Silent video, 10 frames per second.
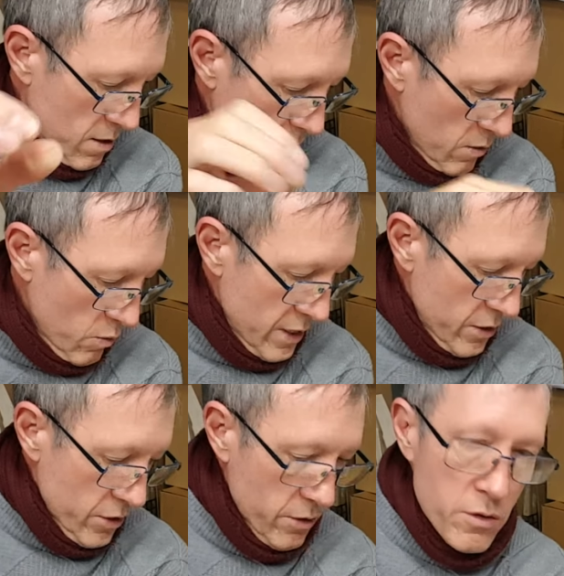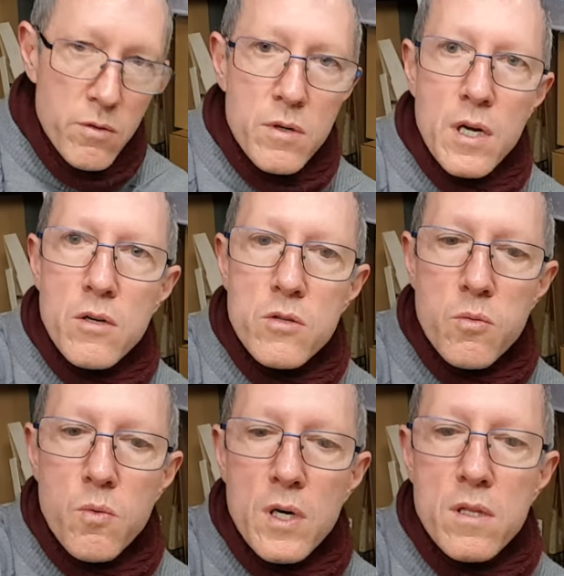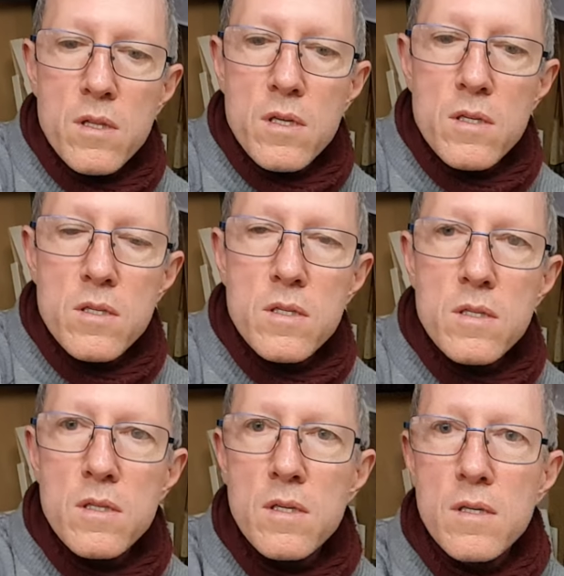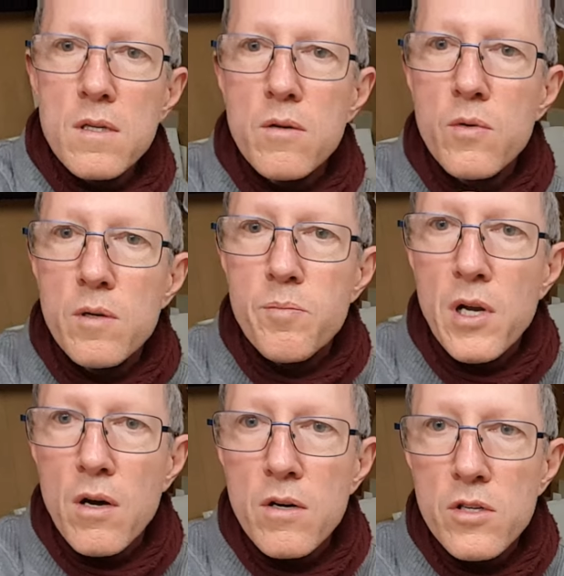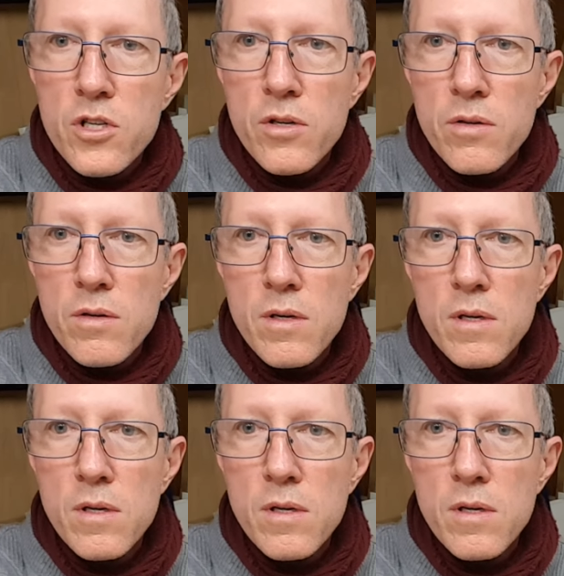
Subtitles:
I wonder who knows what this would belong to.